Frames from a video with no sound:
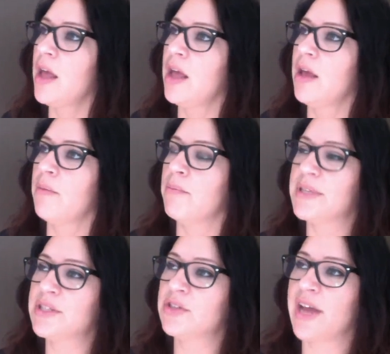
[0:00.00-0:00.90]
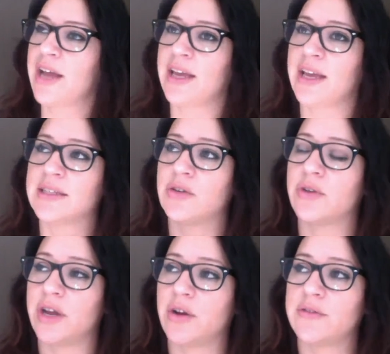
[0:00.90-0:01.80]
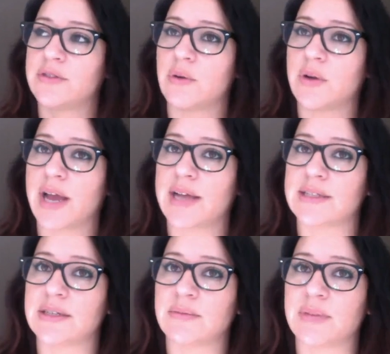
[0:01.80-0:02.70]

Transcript: Mister Dan King is the creator of Soulgasm.